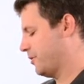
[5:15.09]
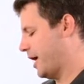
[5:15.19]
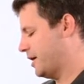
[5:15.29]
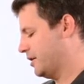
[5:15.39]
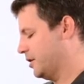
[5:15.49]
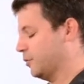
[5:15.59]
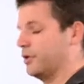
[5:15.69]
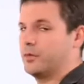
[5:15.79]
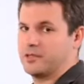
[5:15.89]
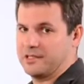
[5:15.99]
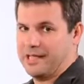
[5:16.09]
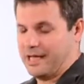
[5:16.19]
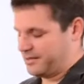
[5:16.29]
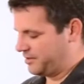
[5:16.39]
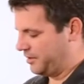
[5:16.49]
created, when it was
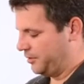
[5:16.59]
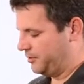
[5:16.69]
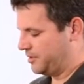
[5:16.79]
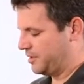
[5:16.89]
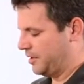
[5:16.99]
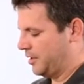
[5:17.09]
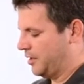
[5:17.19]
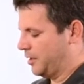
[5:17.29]
last used,